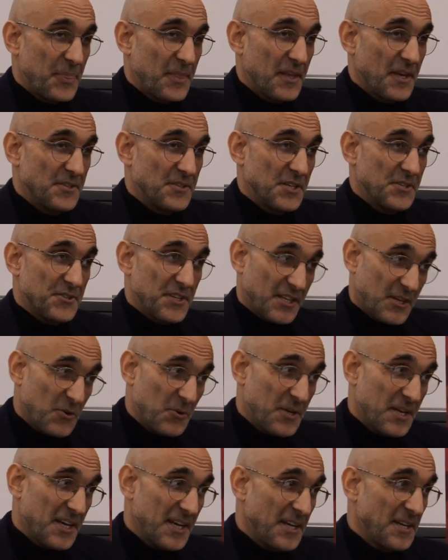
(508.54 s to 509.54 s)
and she's like,
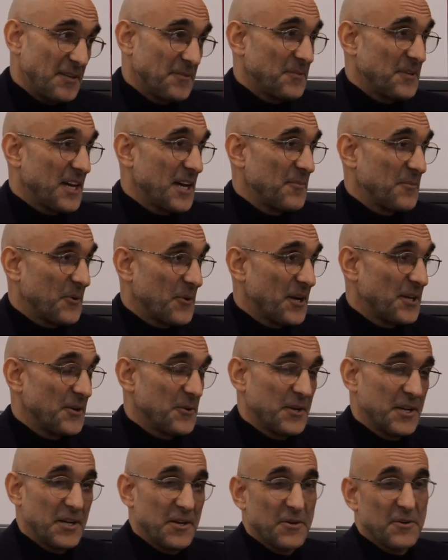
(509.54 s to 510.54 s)
okay, Tom, great,
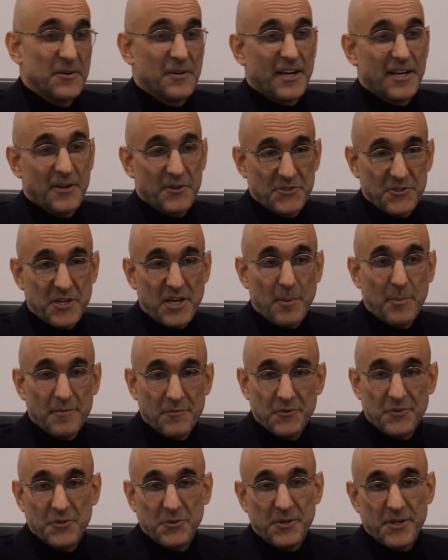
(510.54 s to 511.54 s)
you're here. I heard you're coming
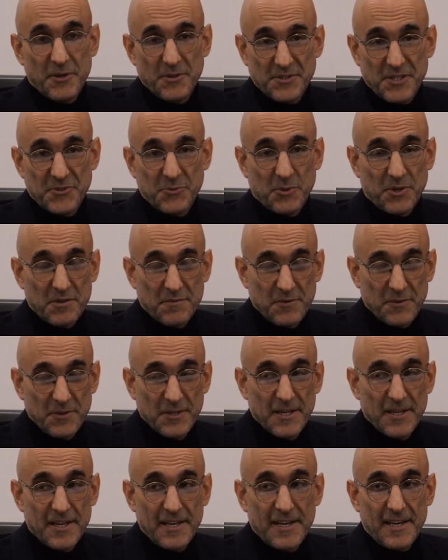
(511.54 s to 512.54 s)
for 2 years. That's wonderful.
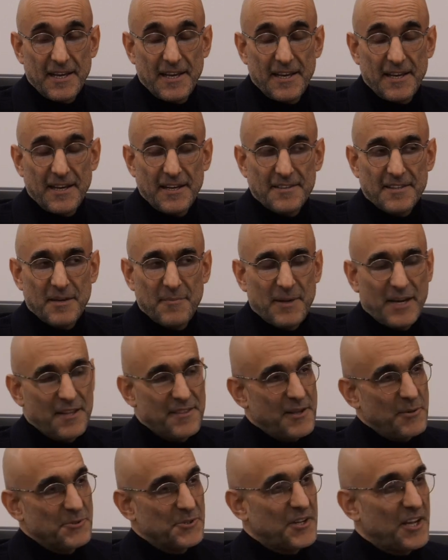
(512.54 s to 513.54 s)
I thought, man,
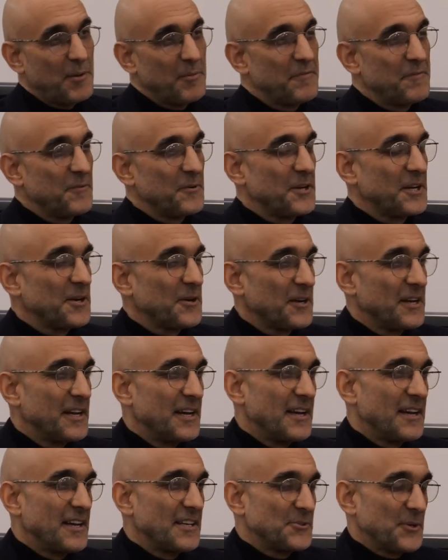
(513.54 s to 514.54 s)
I was just coming for a year.
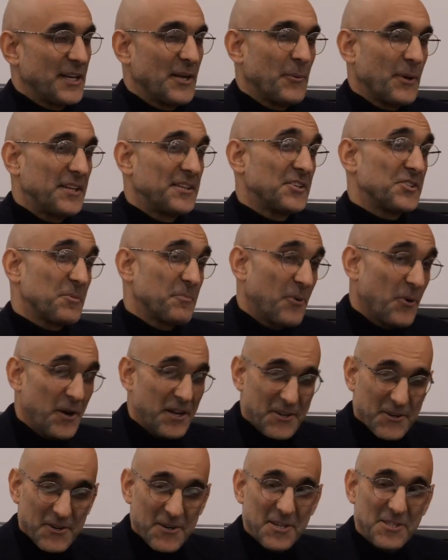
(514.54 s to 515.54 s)
So I didn't want to
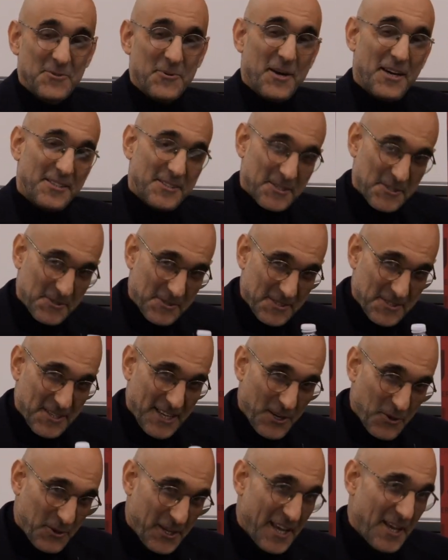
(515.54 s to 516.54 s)
disappoint her, so I just
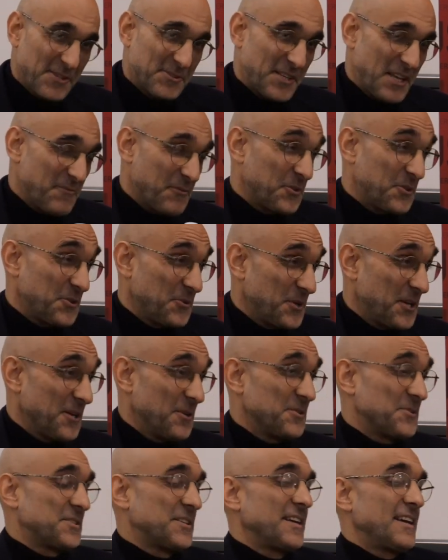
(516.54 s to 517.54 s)
decided, okay, I'll stay for 2
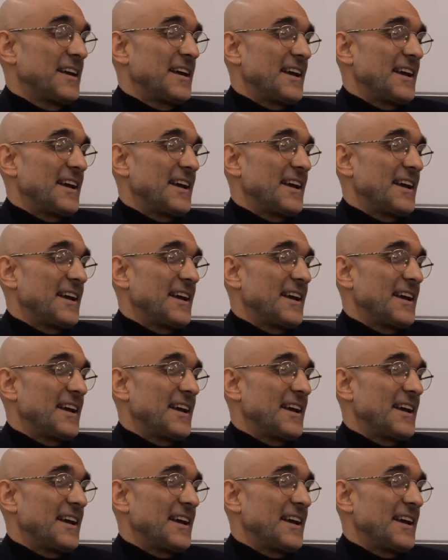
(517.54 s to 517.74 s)
years.